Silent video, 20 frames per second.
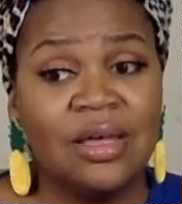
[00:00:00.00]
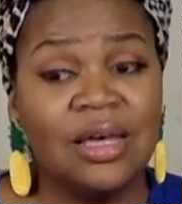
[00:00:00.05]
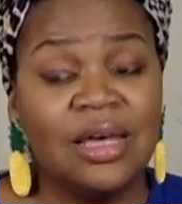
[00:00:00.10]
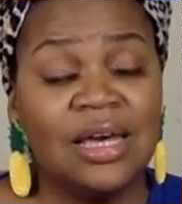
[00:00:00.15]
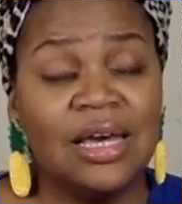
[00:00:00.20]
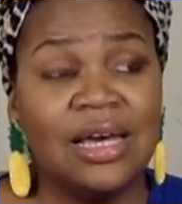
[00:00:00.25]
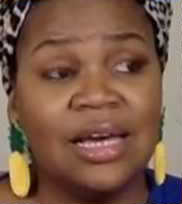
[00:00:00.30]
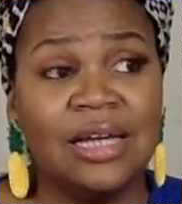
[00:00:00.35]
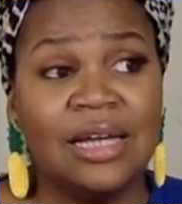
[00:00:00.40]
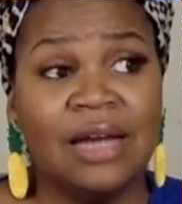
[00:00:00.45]

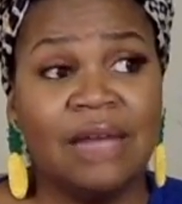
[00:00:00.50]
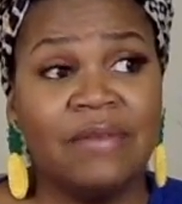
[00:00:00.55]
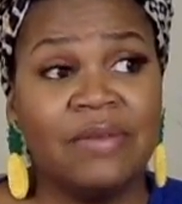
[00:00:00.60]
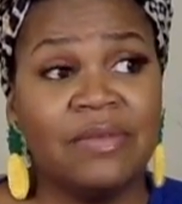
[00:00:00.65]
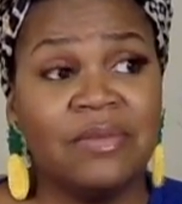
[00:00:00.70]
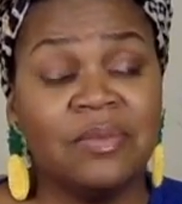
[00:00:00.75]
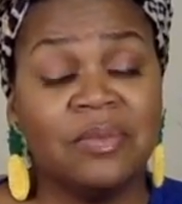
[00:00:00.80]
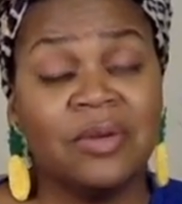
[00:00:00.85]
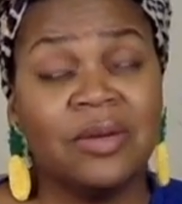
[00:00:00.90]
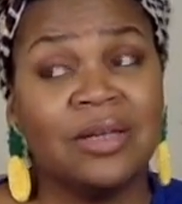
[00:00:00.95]
And I've
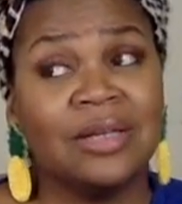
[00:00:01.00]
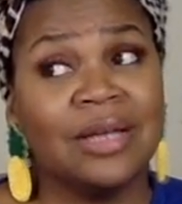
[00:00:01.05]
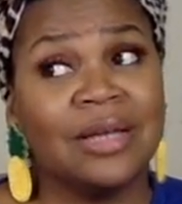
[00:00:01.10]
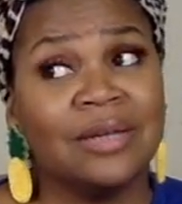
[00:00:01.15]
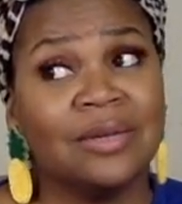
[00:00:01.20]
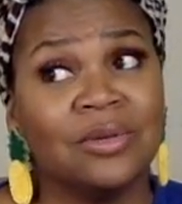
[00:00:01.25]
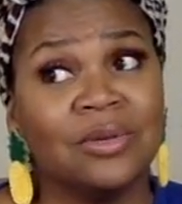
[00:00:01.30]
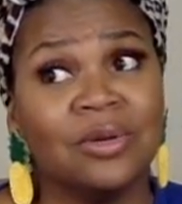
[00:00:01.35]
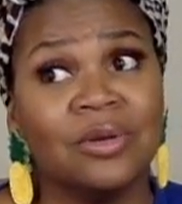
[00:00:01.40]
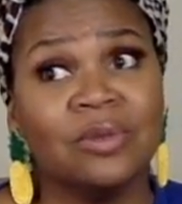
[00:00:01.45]
even prayed like,
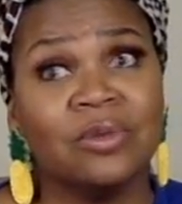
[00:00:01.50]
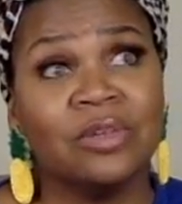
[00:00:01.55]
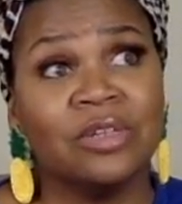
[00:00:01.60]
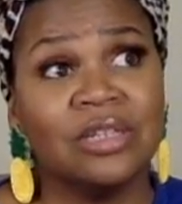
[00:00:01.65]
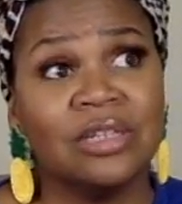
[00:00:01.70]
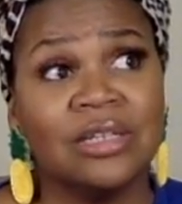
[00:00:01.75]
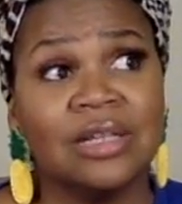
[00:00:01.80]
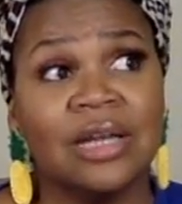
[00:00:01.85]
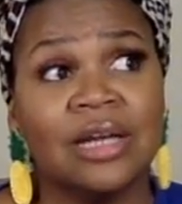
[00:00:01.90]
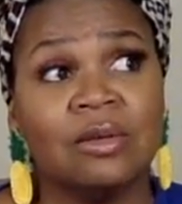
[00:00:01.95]
Lord,
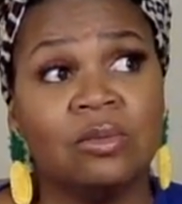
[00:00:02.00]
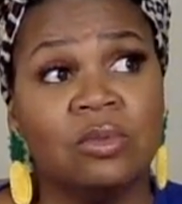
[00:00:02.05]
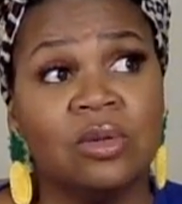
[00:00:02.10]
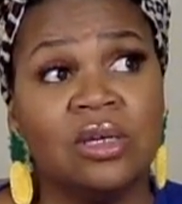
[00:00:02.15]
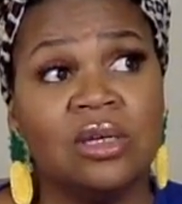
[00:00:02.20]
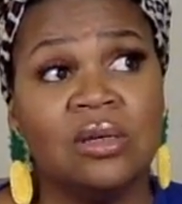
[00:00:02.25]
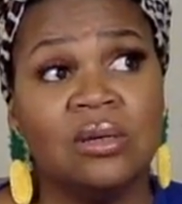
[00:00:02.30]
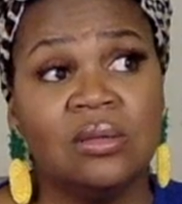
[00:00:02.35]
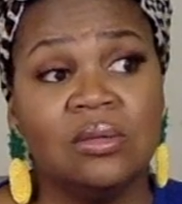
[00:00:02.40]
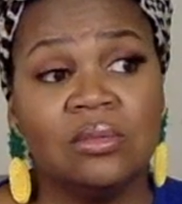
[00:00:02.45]
really like
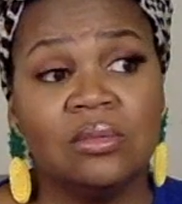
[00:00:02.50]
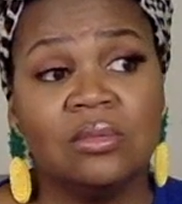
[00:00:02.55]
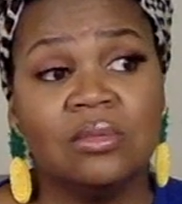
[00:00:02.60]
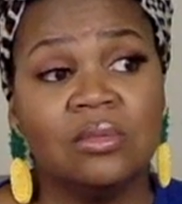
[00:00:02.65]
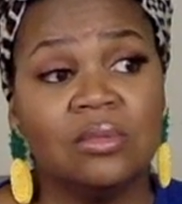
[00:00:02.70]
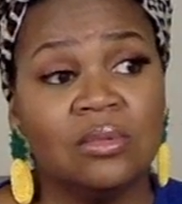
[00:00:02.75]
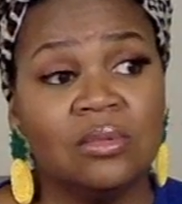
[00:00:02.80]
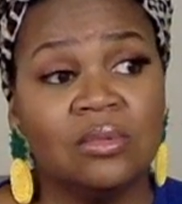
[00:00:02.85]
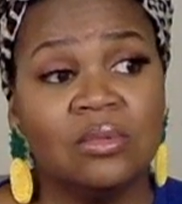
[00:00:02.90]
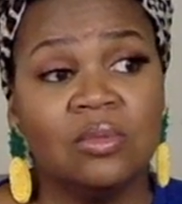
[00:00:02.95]
we
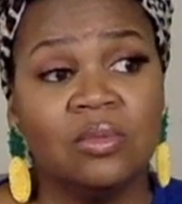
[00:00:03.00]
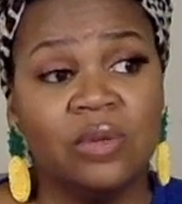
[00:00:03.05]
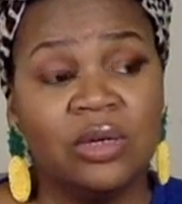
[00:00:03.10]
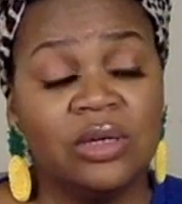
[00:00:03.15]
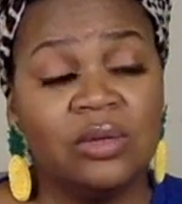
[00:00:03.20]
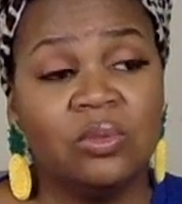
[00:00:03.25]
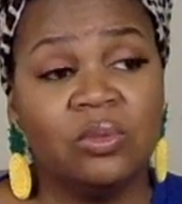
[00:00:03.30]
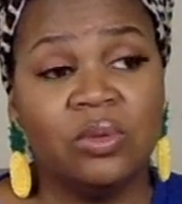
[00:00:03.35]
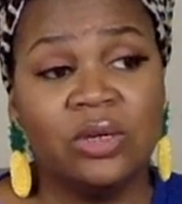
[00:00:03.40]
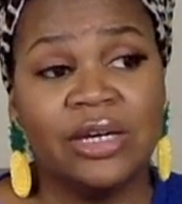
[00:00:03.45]
we
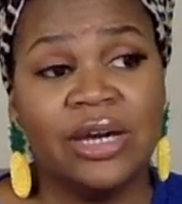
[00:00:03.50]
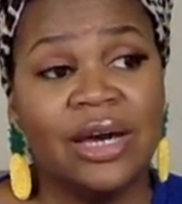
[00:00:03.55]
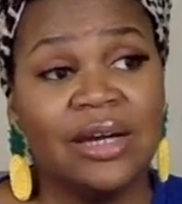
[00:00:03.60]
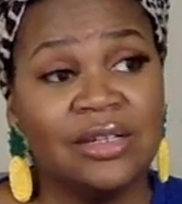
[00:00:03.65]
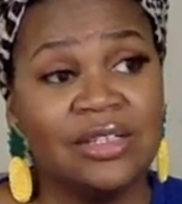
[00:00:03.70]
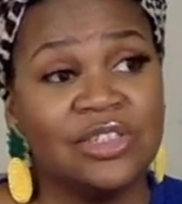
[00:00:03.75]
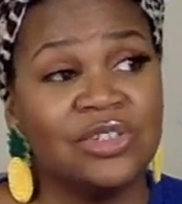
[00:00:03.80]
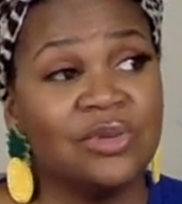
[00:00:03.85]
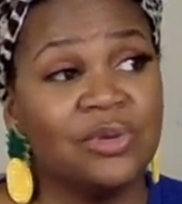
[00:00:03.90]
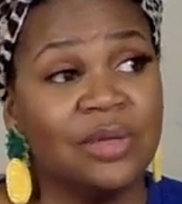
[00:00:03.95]
we
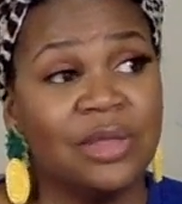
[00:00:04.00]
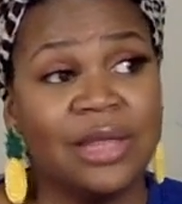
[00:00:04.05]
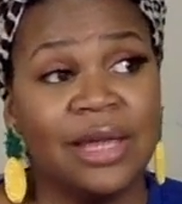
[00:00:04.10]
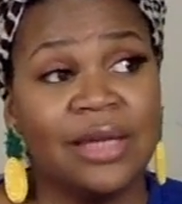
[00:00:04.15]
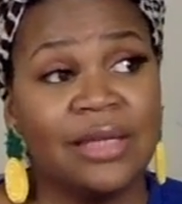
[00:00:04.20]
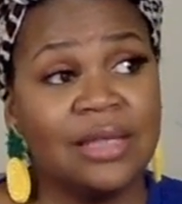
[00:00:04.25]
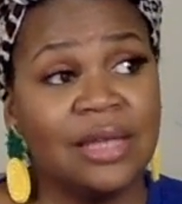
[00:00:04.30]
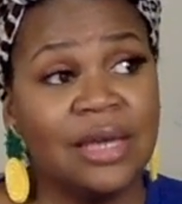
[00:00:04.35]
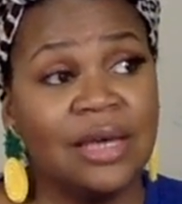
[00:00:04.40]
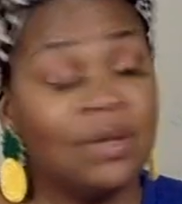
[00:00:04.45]
gotta show it
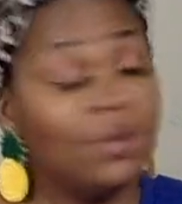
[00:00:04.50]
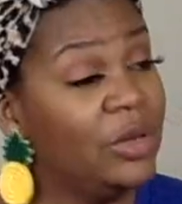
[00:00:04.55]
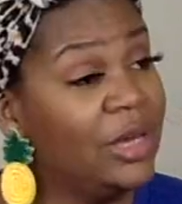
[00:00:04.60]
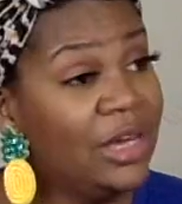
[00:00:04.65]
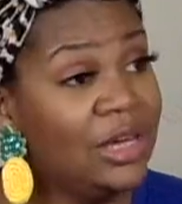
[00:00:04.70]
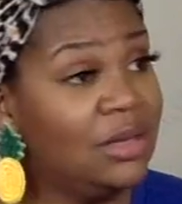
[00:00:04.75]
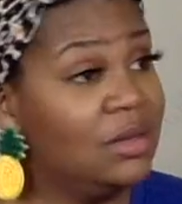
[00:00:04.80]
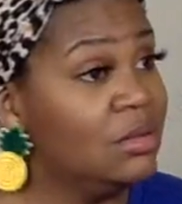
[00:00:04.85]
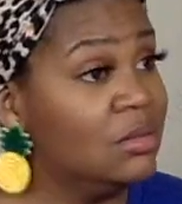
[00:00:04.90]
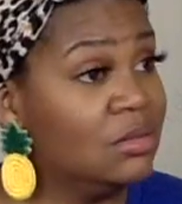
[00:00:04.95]
like that. We
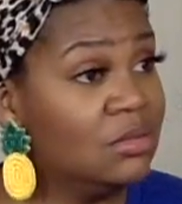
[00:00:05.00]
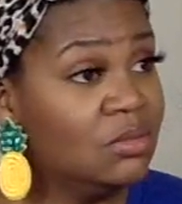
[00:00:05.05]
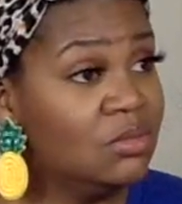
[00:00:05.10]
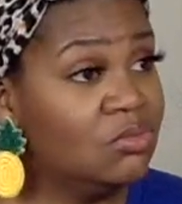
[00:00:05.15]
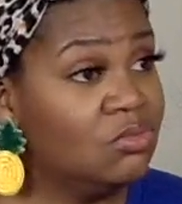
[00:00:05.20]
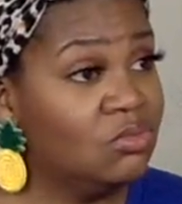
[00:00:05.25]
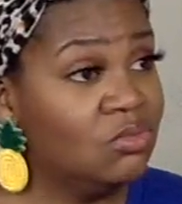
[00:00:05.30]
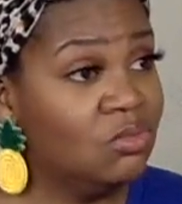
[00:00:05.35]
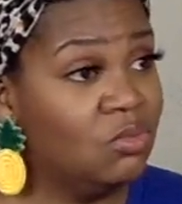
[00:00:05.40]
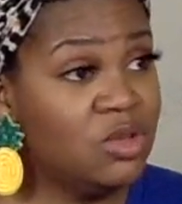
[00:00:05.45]
can't
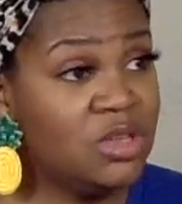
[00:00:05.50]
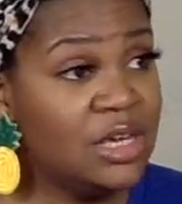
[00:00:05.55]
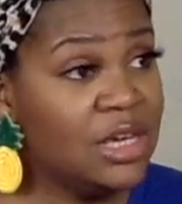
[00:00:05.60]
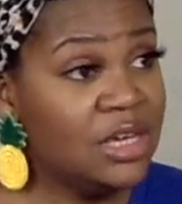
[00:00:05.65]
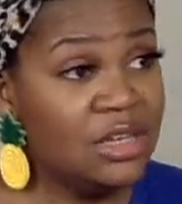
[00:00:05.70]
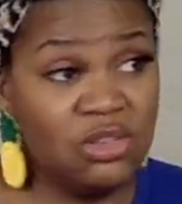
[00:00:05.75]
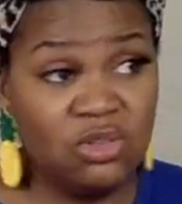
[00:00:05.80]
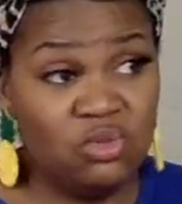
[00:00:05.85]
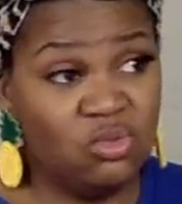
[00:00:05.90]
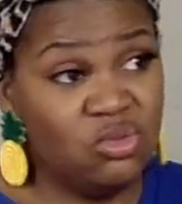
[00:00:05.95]
we
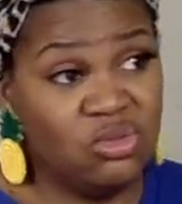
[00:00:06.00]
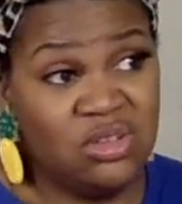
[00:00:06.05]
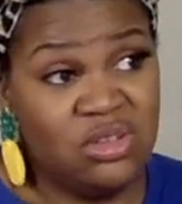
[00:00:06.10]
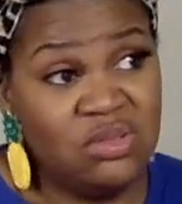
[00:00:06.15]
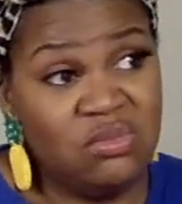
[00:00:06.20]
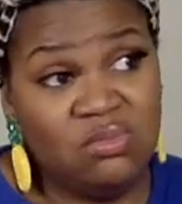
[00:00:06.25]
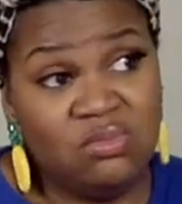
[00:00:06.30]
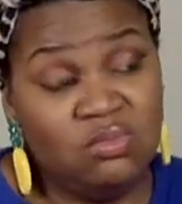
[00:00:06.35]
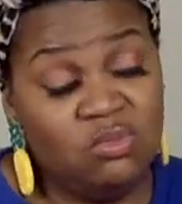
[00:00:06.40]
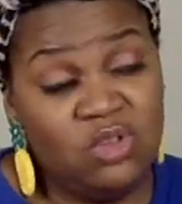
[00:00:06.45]
can't do it.
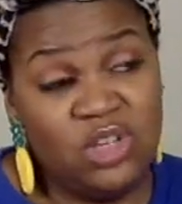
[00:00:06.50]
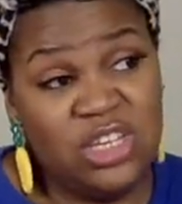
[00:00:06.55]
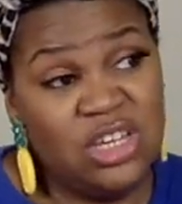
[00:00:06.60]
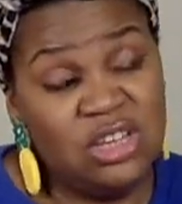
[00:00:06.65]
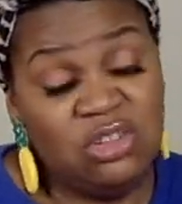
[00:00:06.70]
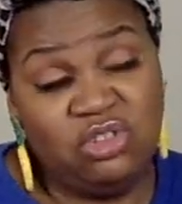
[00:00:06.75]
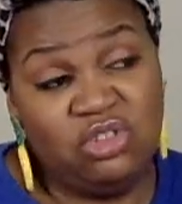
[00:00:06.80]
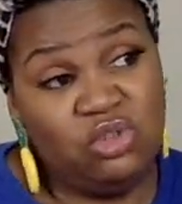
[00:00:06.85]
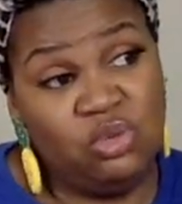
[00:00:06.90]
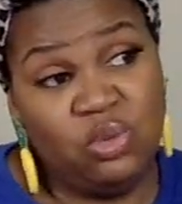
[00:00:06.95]
We
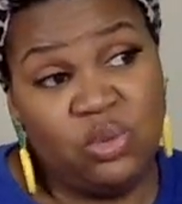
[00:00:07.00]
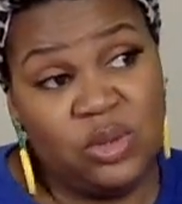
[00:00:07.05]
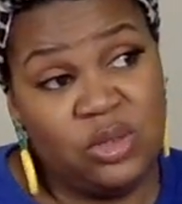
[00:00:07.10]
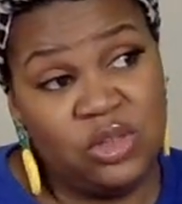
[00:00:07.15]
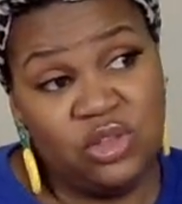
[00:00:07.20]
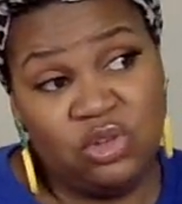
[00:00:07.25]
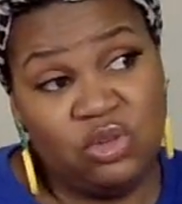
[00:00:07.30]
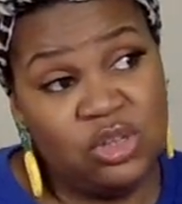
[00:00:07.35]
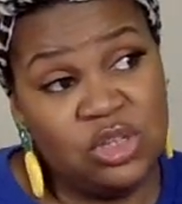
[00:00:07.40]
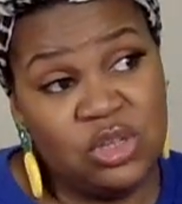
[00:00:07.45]
can't show it
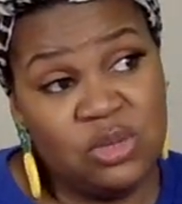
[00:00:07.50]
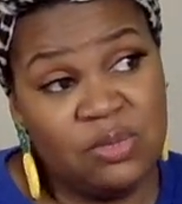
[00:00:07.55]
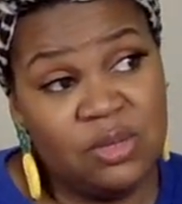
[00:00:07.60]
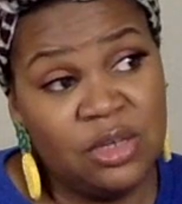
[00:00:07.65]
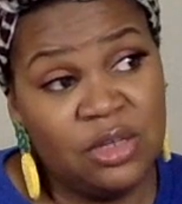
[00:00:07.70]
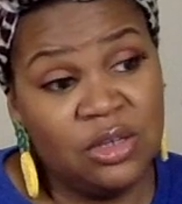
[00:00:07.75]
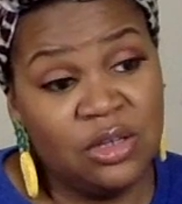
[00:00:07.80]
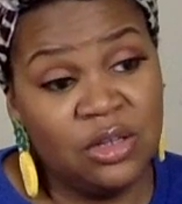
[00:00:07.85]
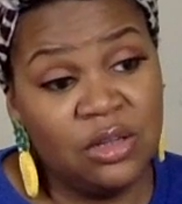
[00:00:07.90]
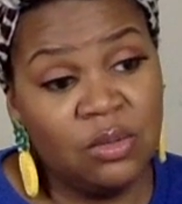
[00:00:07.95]
show it to me
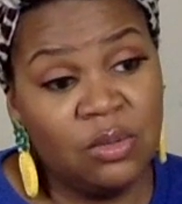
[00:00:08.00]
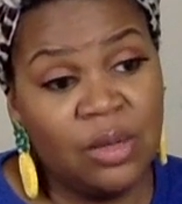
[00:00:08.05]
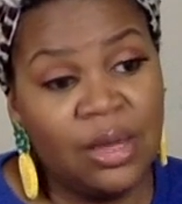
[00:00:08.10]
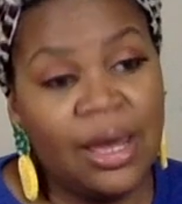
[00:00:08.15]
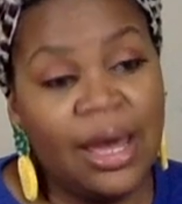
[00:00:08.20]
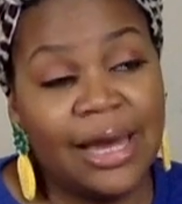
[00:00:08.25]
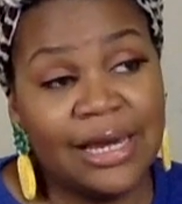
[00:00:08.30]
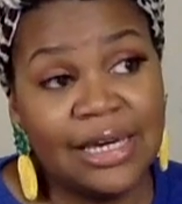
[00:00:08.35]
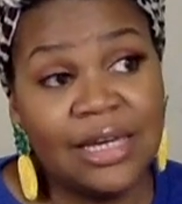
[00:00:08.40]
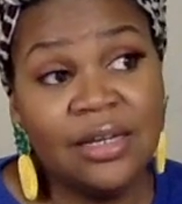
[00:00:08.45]
another way.
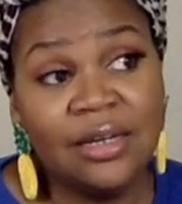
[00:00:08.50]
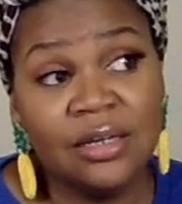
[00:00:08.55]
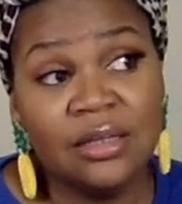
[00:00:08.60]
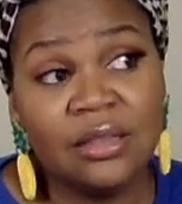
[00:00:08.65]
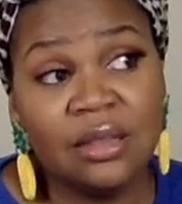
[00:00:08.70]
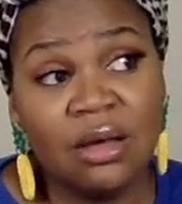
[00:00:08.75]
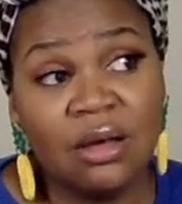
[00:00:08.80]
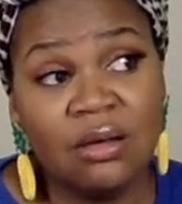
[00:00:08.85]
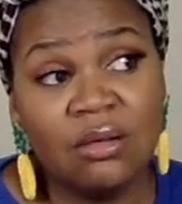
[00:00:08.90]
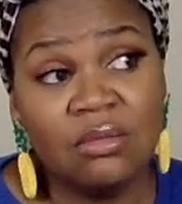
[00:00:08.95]
I get it
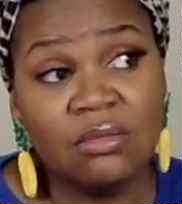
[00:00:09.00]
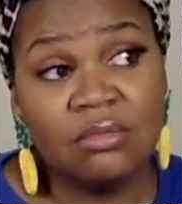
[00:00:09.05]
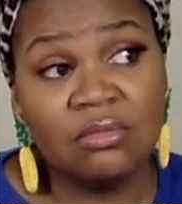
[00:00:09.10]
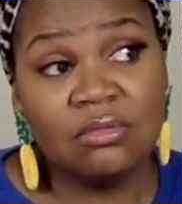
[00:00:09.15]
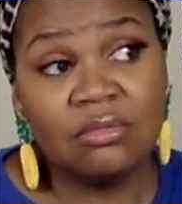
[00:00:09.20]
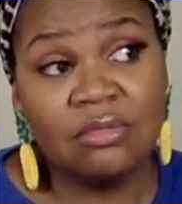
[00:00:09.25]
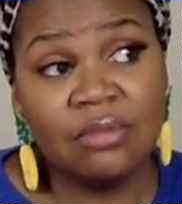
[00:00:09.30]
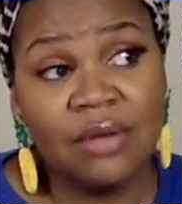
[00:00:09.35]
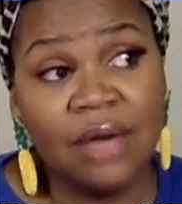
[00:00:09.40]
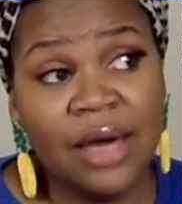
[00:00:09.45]
though.
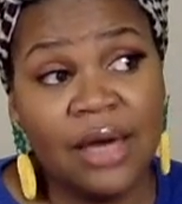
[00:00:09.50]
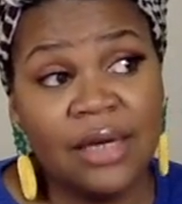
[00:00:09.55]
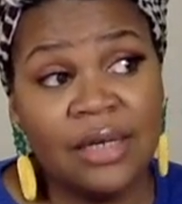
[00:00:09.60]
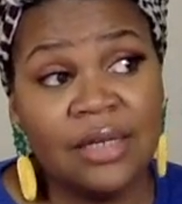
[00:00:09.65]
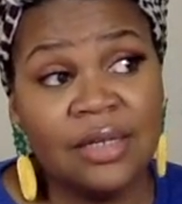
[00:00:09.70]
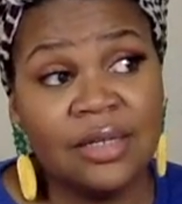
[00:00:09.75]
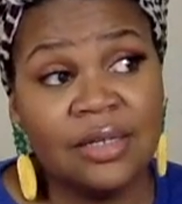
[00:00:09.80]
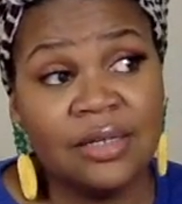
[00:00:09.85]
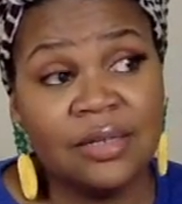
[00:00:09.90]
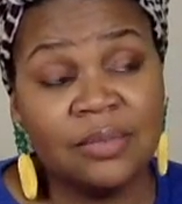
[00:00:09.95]
I get
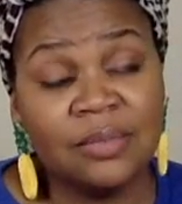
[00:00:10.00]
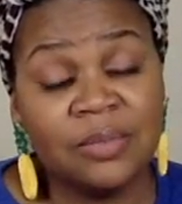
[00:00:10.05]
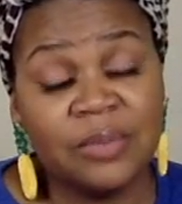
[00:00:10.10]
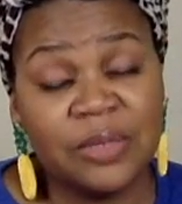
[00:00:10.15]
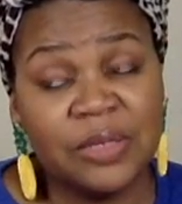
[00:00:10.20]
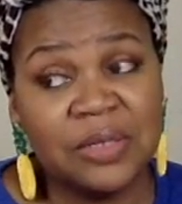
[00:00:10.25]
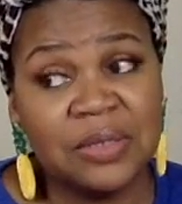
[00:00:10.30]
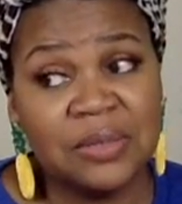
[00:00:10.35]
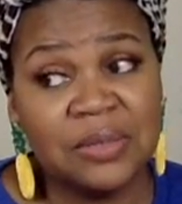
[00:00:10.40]
it, but